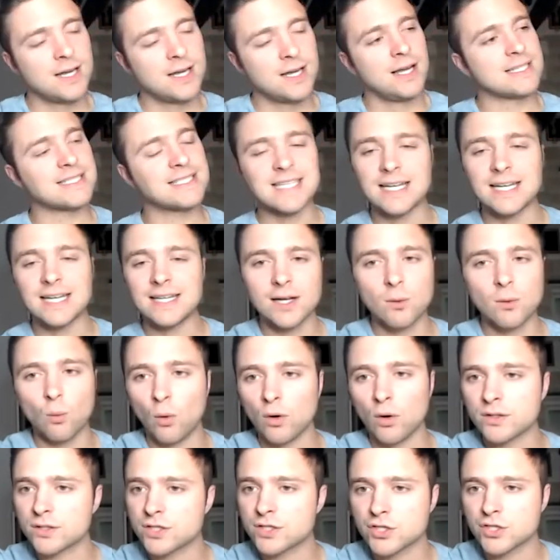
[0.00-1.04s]
sending
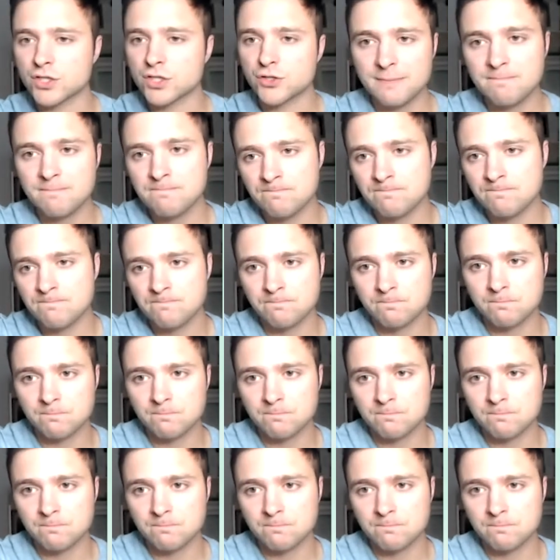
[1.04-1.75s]
one stream